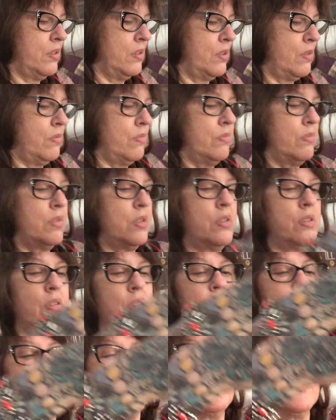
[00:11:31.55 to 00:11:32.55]
No, doesn't
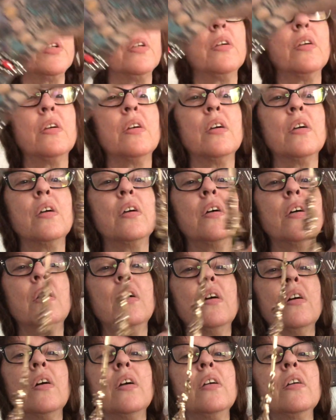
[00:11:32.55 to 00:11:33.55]
look to be,
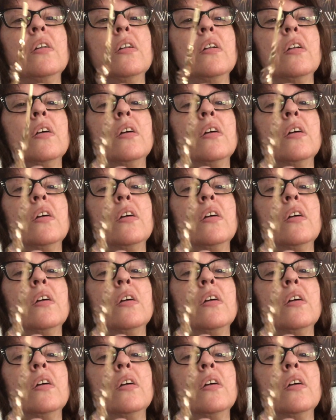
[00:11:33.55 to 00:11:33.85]
right?